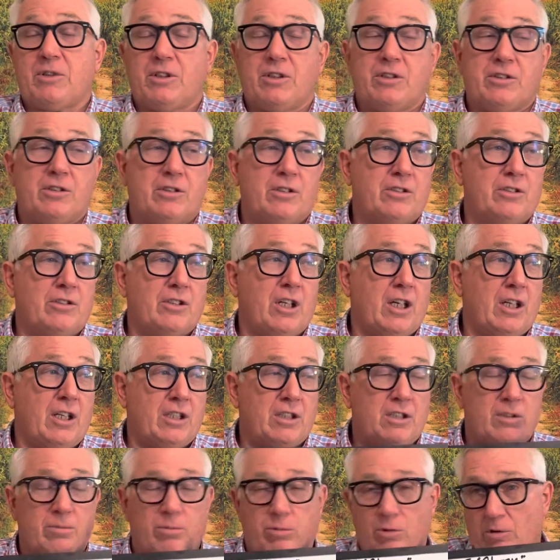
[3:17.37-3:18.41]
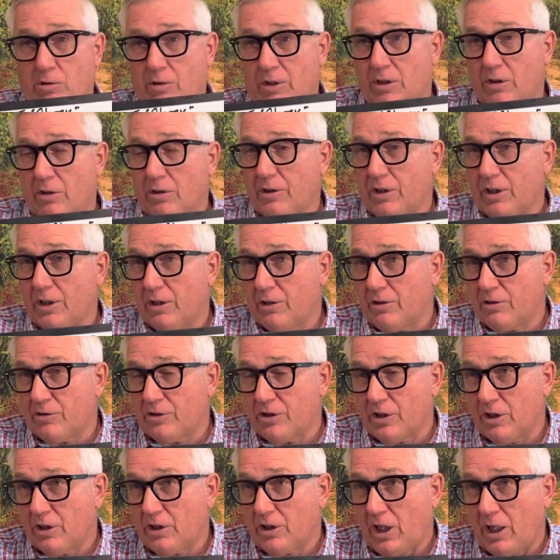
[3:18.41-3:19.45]
This is not exploring all the other
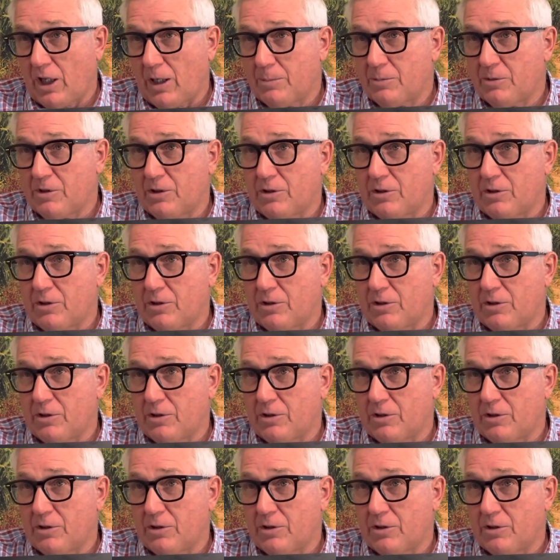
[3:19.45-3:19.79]
genotypes